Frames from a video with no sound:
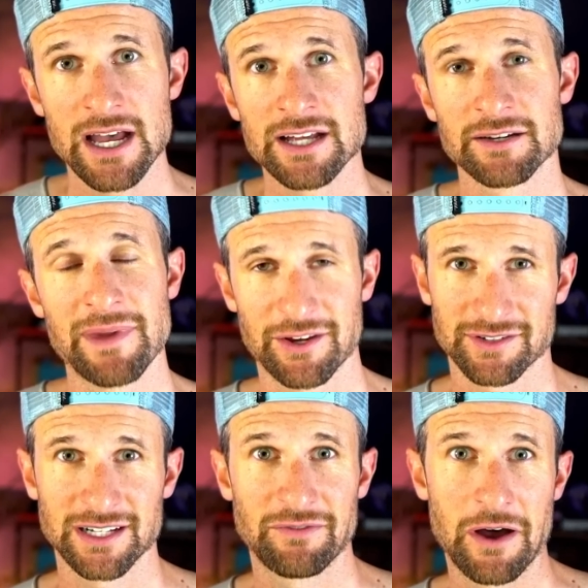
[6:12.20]
to make
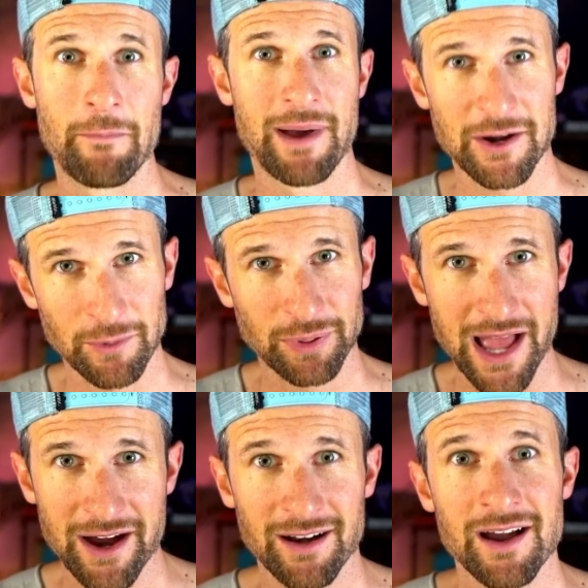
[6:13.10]
yourself a better
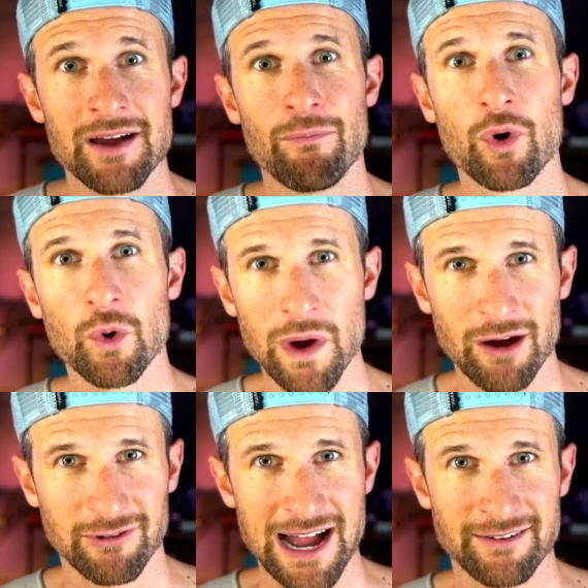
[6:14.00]
player, more
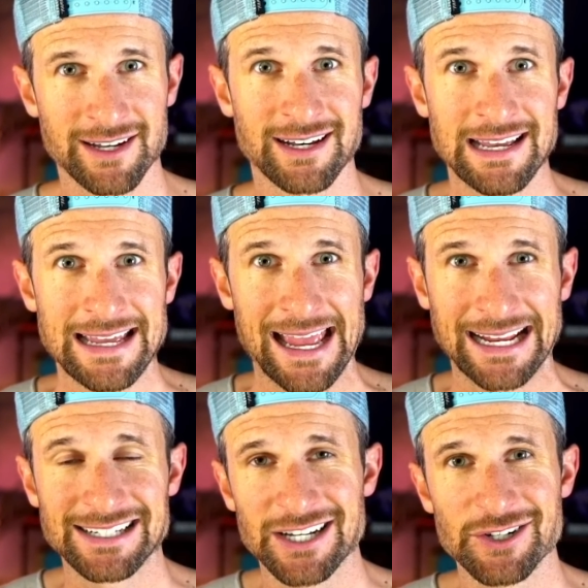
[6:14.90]
well-rounded,
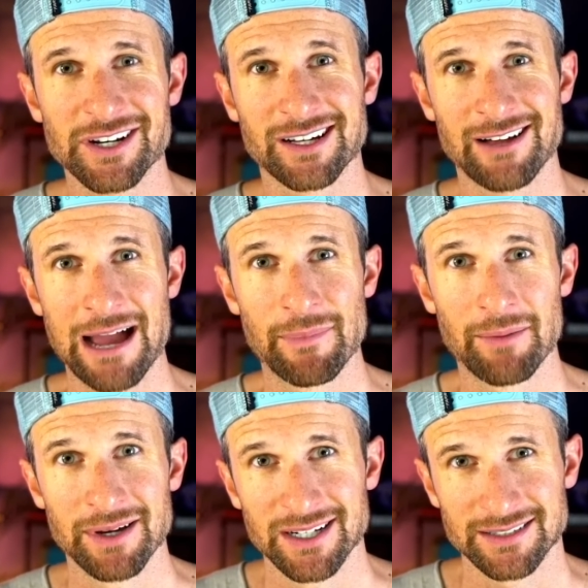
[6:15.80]
and continue to climb
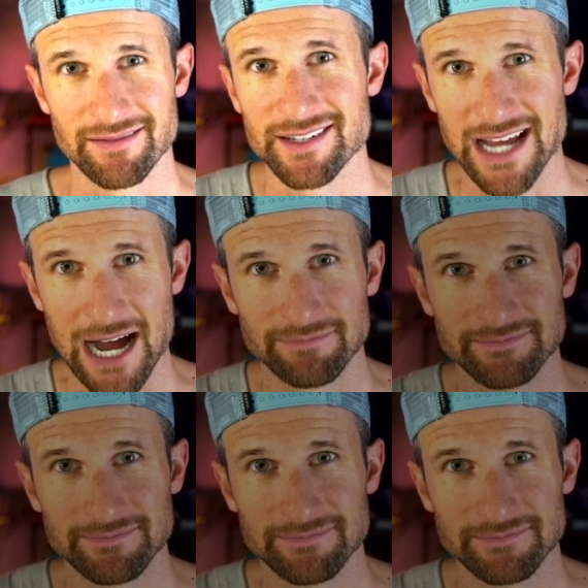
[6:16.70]
up to the top.